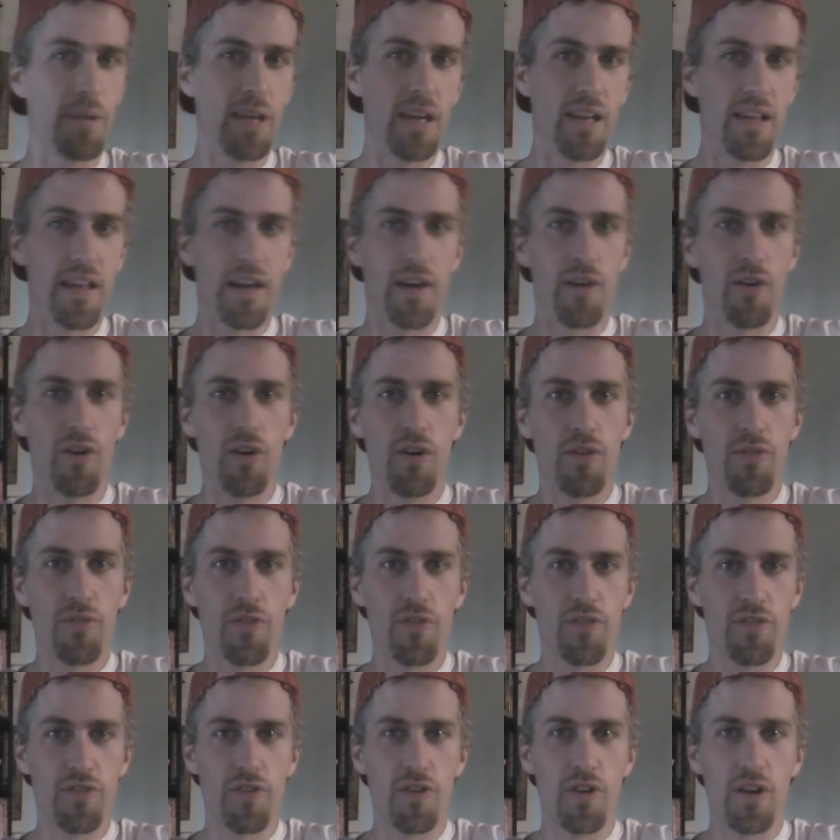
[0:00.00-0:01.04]
me that are over
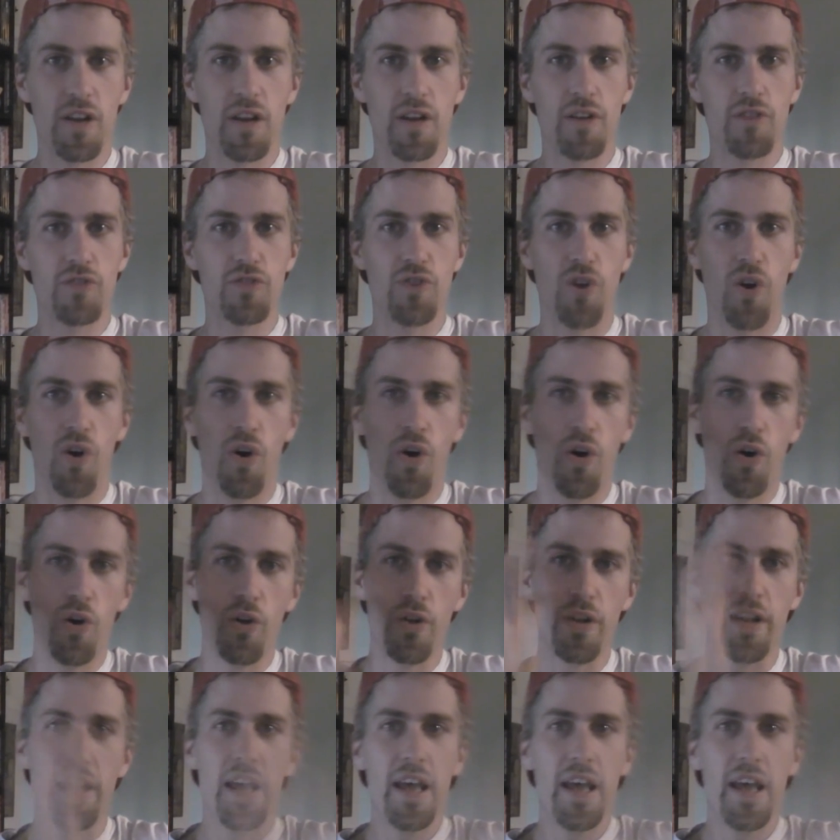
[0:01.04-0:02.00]
30 years old,